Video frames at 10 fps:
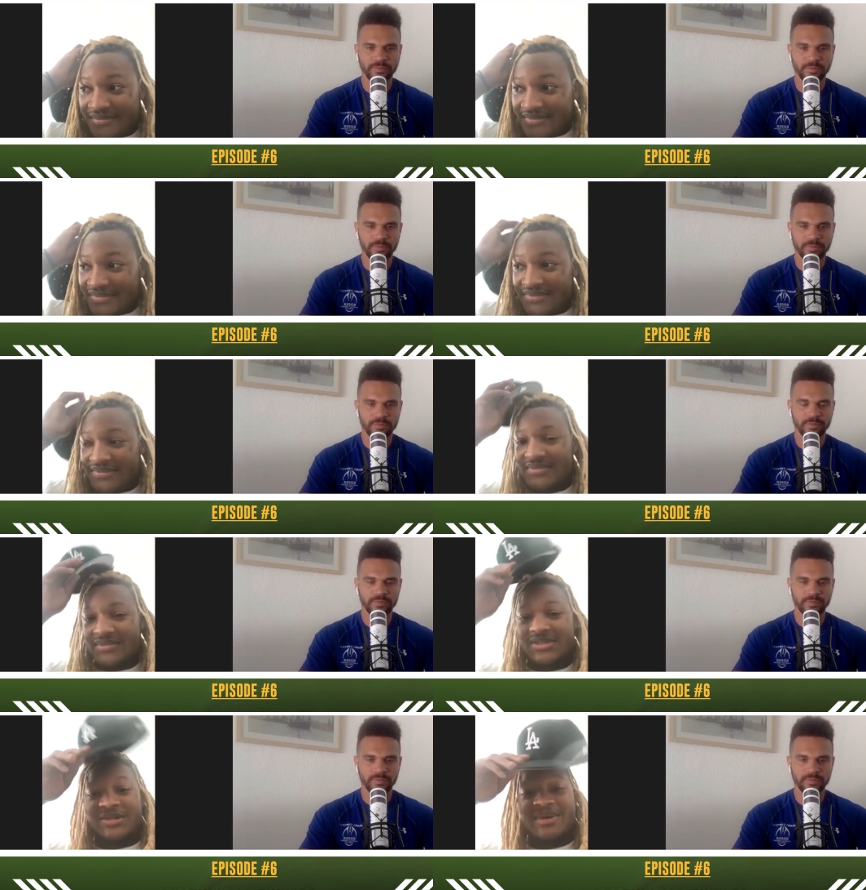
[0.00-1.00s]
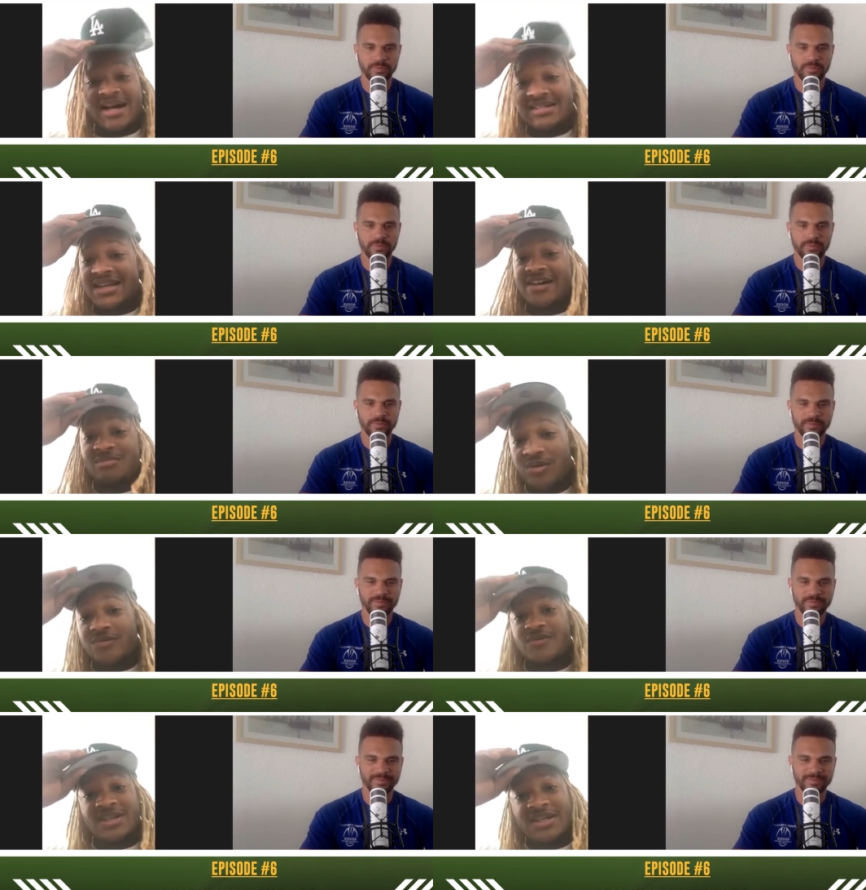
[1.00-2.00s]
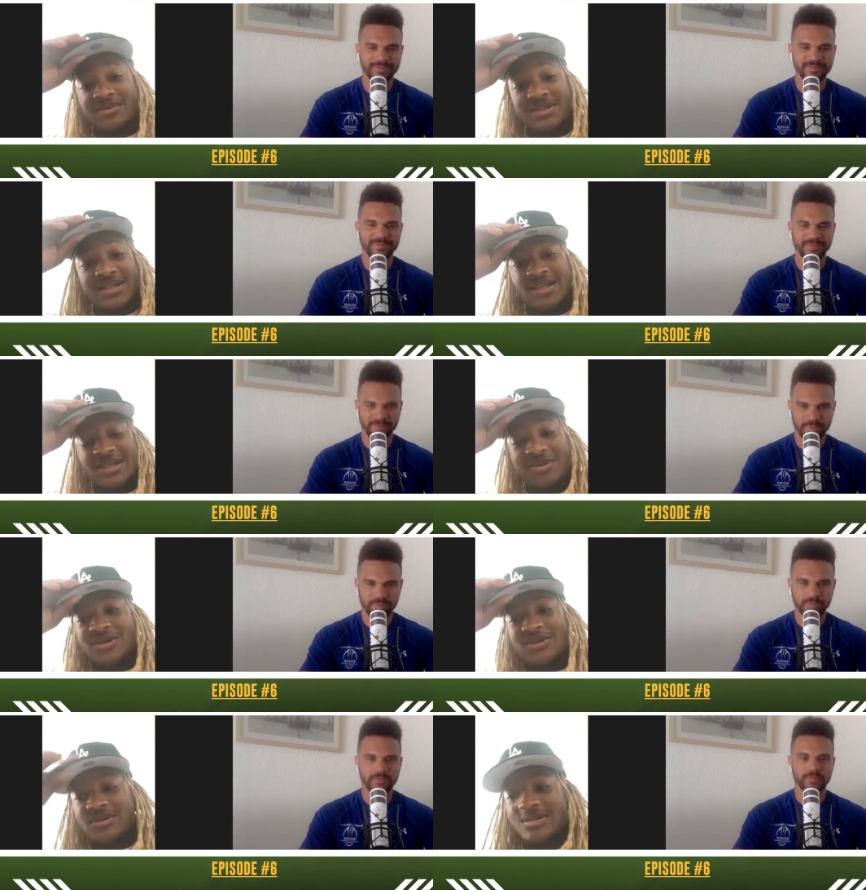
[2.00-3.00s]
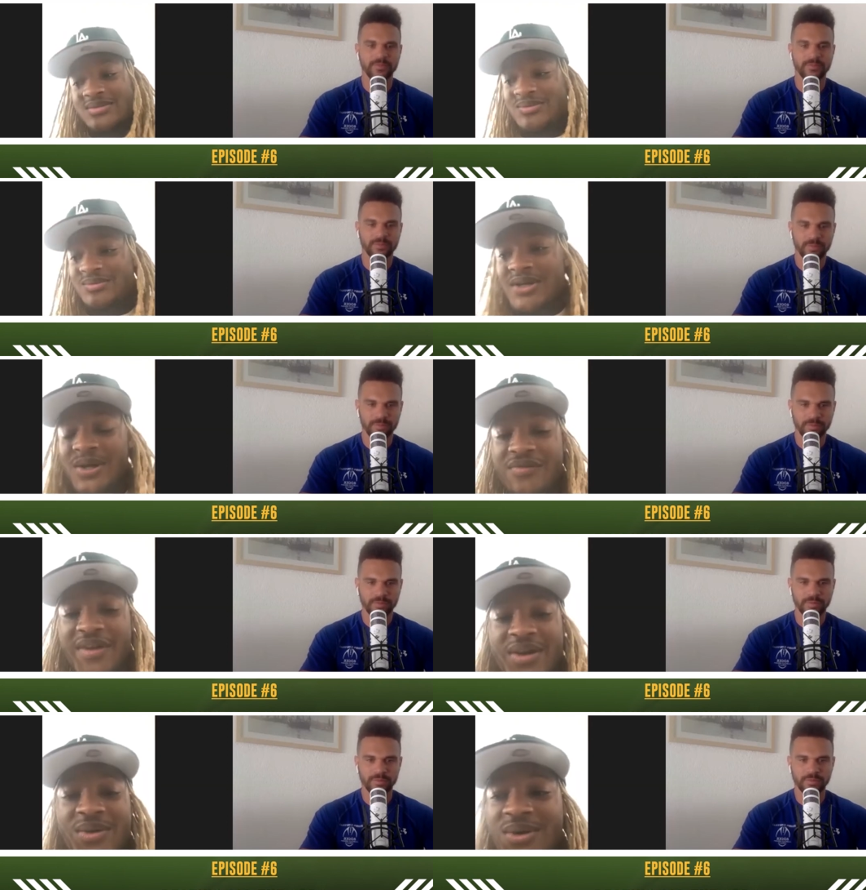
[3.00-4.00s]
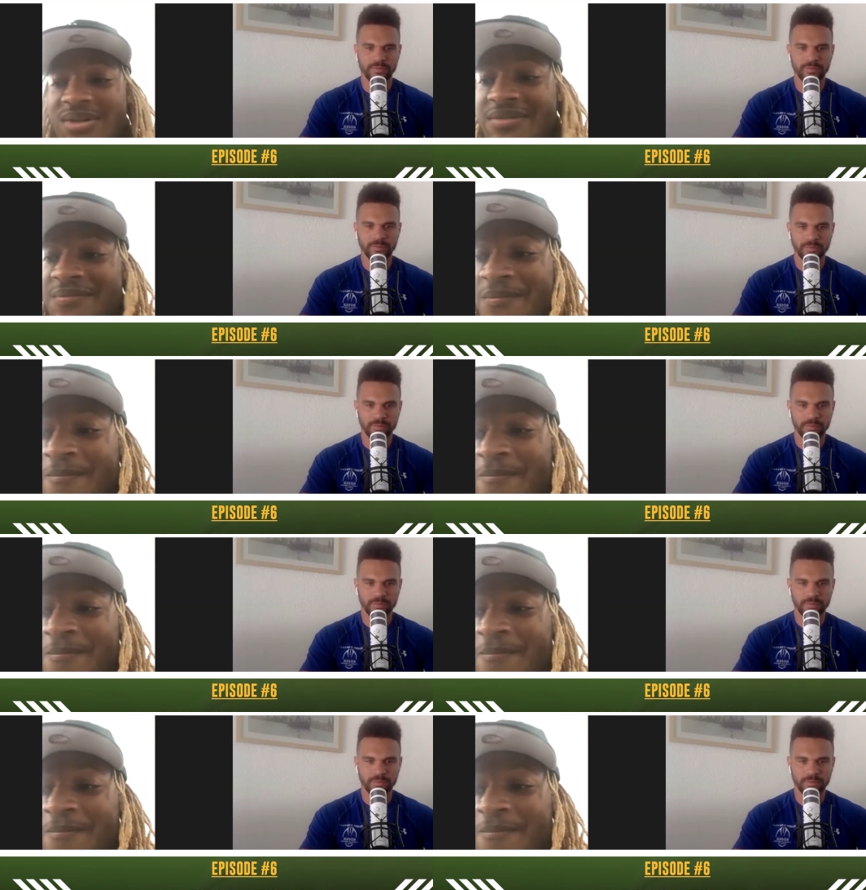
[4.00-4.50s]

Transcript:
Speaker 1: like some guys have both. a to lead, you know, Hall of Fame corner,